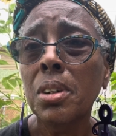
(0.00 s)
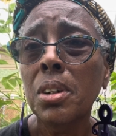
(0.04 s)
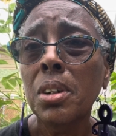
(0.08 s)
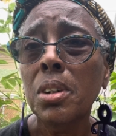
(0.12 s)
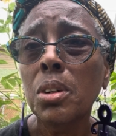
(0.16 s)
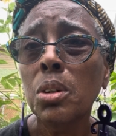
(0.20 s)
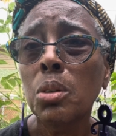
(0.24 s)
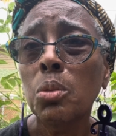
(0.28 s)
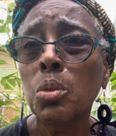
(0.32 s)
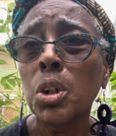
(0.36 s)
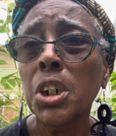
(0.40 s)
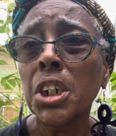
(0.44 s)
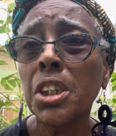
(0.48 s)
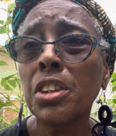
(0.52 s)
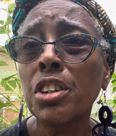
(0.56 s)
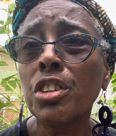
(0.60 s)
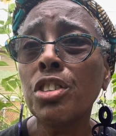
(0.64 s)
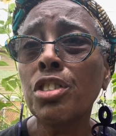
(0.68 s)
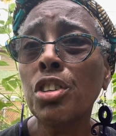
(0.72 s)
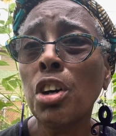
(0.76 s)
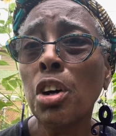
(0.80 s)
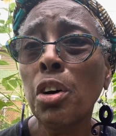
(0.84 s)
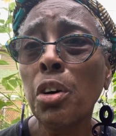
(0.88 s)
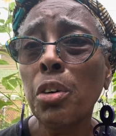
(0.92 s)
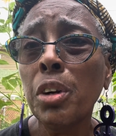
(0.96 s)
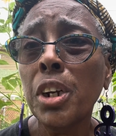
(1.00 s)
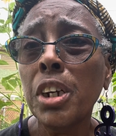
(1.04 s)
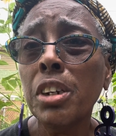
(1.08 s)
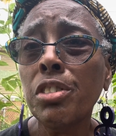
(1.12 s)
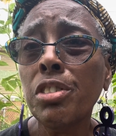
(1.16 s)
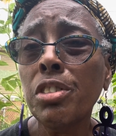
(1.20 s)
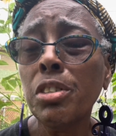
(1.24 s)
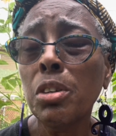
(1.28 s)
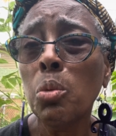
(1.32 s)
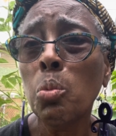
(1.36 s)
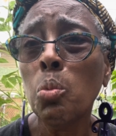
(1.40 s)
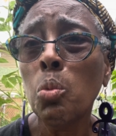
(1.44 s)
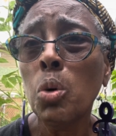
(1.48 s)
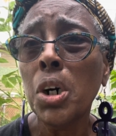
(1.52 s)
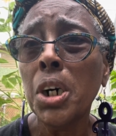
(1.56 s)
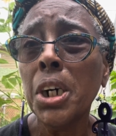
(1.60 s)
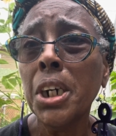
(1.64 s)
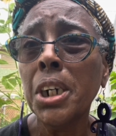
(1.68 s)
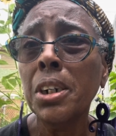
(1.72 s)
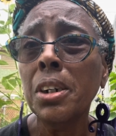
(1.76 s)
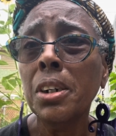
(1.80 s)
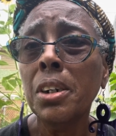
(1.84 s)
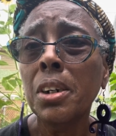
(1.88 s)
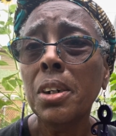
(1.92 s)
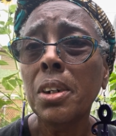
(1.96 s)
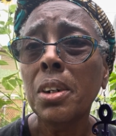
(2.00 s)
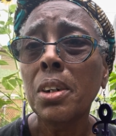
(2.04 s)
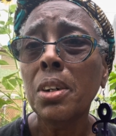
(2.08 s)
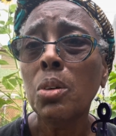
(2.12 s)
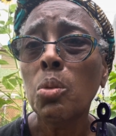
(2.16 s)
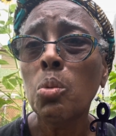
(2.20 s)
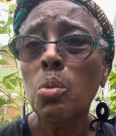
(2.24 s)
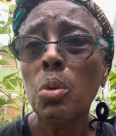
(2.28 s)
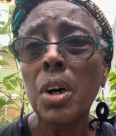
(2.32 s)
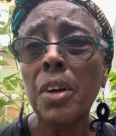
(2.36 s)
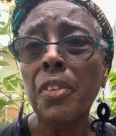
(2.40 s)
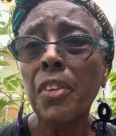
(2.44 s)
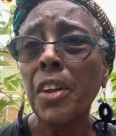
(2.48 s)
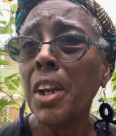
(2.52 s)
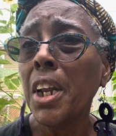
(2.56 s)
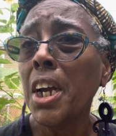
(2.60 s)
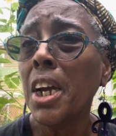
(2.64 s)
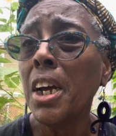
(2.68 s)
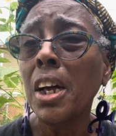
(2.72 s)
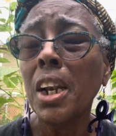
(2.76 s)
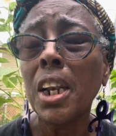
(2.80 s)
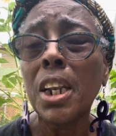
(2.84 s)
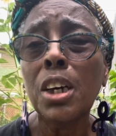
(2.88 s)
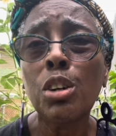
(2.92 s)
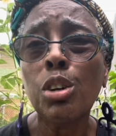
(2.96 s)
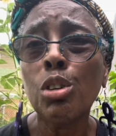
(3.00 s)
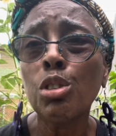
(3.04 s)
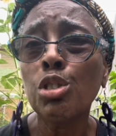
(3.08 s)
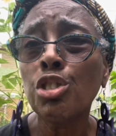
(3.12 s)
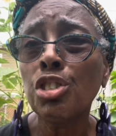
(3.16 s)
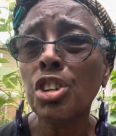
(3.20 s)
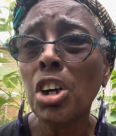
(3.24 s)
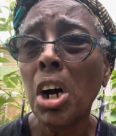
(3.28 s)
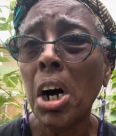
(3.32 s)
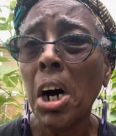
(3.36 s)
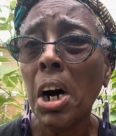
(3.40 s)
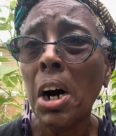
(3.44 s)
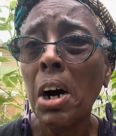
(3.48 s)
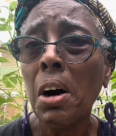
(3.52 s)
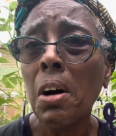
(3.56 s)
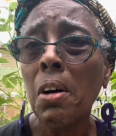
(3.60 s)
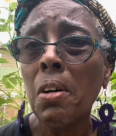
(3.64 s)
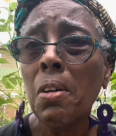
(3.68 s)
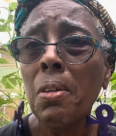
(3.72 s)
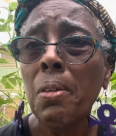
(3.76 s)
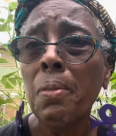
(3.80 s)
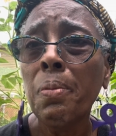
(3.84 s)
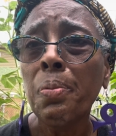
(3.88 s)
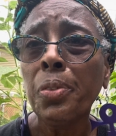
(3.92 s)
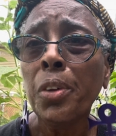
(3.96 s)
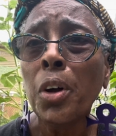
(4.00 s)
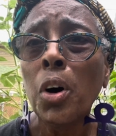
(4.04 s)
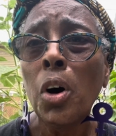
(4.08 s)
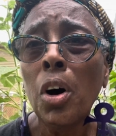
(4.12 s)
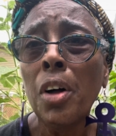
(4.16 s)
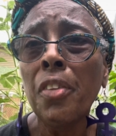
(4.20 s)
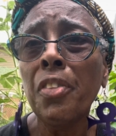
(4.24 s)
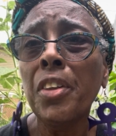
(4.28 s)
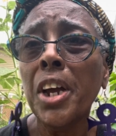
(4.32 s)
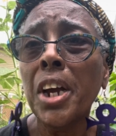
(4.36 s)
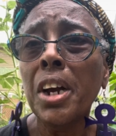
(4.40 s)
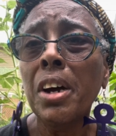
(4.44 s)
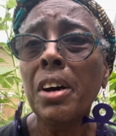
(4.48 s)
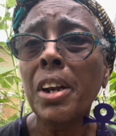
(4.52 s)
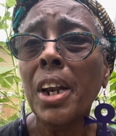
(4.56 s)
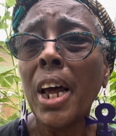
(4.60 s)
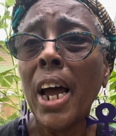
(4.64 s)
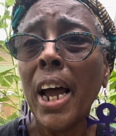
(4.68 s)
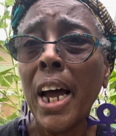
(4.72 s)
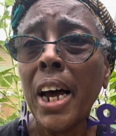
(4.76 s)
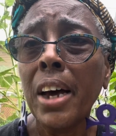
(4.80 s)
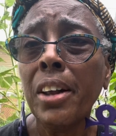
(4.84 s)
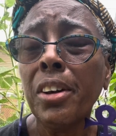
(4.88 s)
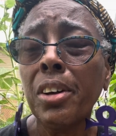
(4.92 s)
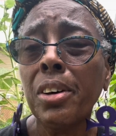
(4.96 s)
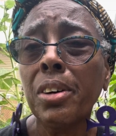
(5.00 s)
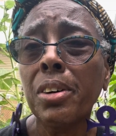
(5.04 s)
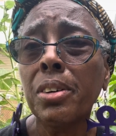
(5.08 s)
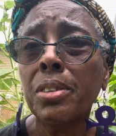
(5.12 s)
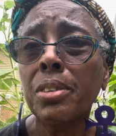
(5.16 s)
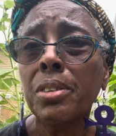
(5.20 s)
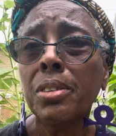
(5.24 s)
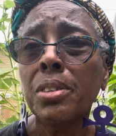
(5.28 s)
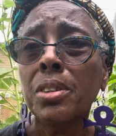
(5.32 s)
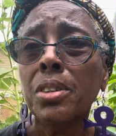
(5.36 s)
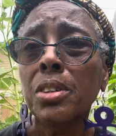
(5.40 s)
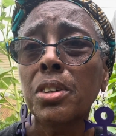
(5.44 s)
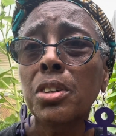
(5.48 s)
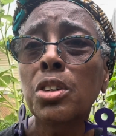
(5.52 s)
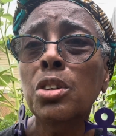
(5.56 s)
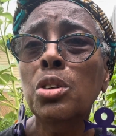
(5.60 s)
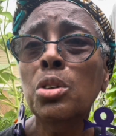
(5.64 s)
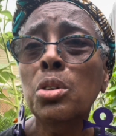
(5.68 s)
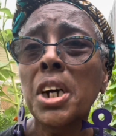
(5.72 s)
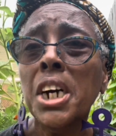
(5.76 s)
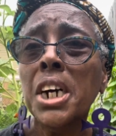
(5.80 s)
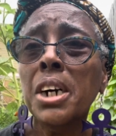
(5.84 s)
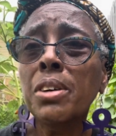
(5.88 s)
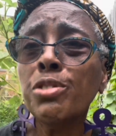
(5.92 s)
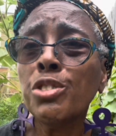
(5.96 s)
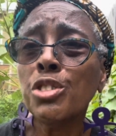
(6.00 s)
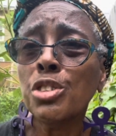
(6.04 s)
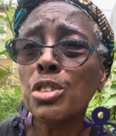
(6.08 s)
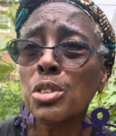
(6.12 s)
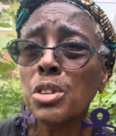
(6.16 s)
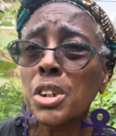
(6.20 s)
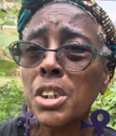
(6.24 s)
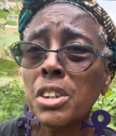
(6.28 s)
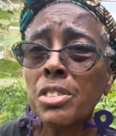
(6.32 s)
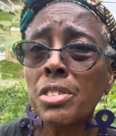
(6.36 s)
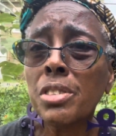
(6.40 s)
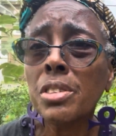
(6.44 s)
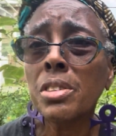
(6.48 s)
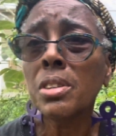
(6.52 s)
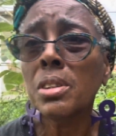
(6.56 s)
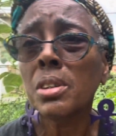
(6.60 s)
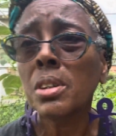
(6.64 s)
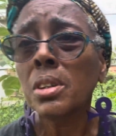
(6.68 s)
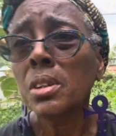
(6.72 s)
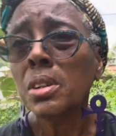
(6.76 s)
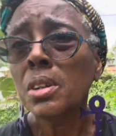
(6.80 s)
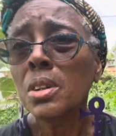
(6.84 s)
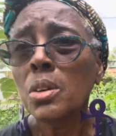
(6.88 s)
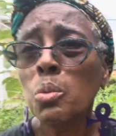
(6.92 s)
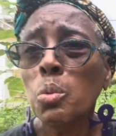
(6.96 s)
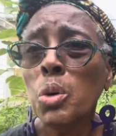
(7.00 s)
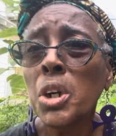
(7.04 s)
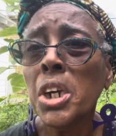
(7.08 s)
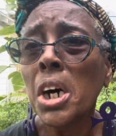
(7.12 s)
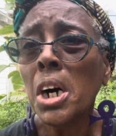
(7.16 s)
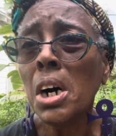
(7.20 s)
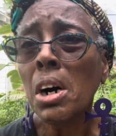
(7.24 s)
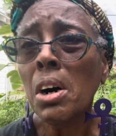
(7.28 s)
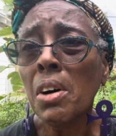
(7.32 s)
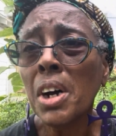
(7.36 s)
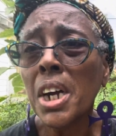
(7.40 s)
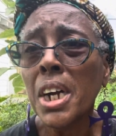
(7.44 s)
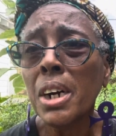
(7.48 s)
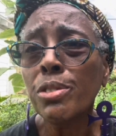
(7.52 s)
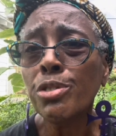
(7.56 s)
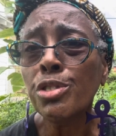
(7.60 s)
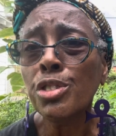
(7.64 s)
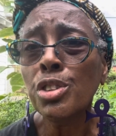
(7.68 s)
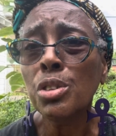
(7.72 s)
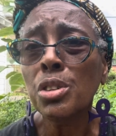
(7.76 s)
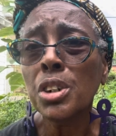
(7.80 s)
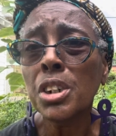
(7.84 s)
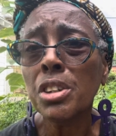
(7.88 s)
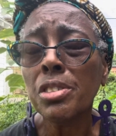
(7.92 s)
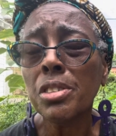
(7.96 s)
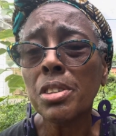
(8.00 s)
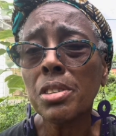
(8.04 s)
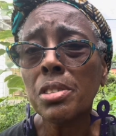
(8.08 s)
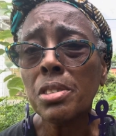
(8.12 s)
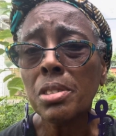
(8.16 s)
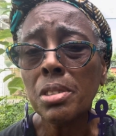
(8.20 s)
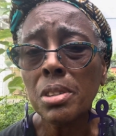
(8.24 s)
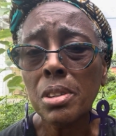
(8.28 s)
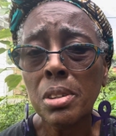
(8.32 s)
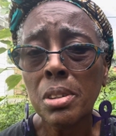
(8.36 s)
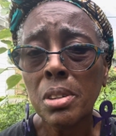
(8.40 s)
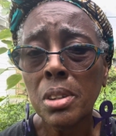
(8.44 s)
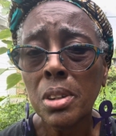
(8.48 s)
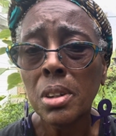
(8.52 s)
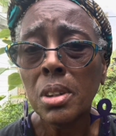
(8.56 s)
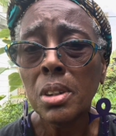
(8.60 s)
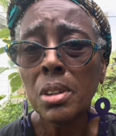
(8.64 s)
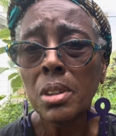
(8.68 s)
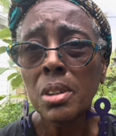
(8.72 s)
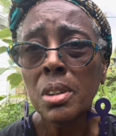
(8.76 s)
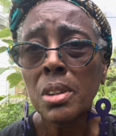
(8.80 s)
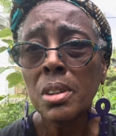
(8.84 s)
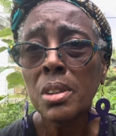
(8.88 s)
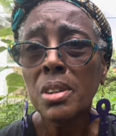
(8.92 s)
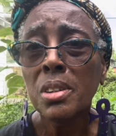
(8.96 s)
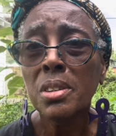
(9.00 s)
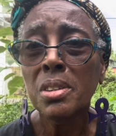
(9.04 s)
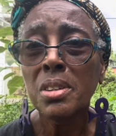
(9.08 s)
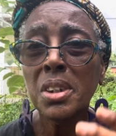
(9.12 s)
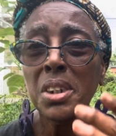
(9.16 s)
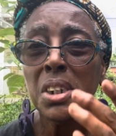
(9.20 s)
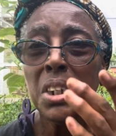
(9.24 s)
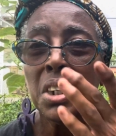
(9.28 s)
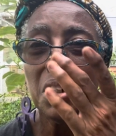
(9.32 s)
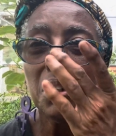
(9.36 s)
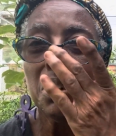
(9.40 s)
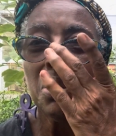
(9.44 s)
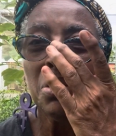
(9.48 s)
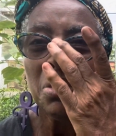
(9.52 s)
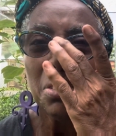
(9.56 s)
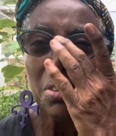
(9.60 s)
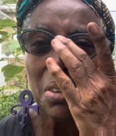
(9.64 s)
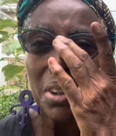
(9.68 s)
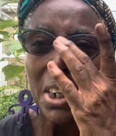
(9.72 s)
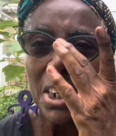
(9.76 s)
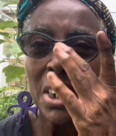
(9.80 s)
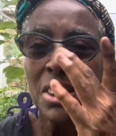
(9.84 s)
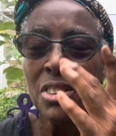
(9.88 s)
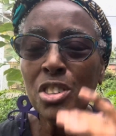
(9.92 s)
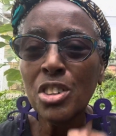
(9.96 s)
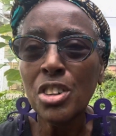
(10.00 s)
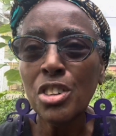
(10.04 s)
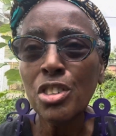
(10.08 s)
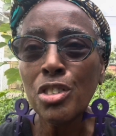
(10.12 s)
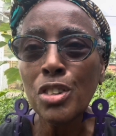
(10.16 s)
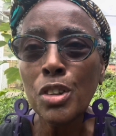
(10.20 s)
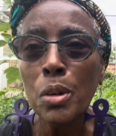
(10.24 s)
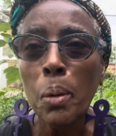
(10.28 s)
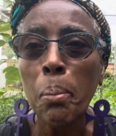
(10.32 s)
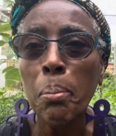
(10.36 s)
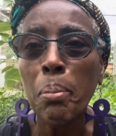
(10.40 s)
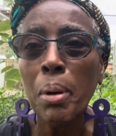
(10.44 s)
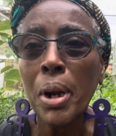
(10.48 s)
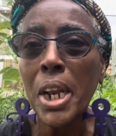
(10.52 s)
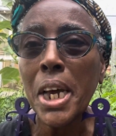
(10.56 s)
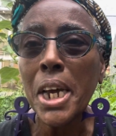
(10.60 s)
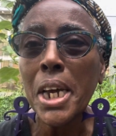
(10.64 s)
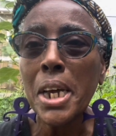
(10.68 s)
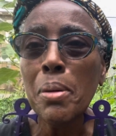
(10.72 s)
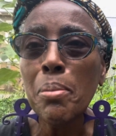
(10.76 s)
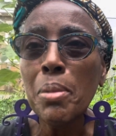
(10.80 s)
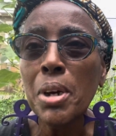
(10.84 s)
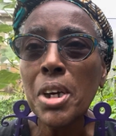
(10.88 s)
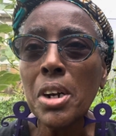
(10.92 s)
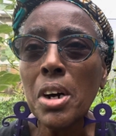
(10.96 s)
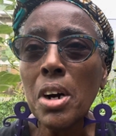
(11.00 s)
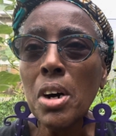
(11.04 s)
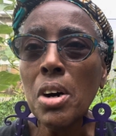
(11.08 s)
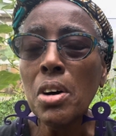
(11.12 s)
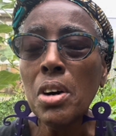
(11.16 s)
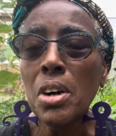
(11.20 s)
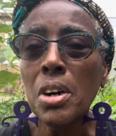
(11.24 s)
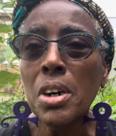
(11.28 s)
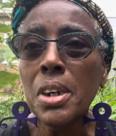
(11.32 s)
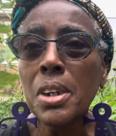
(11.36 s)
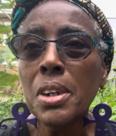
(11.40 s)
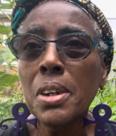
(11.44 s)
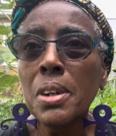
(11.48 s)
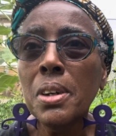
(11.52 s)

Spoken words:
whether it's hurting someone, whether they're a little child or they're an adult. You have choice. We all have choices, you know, and just to blame it on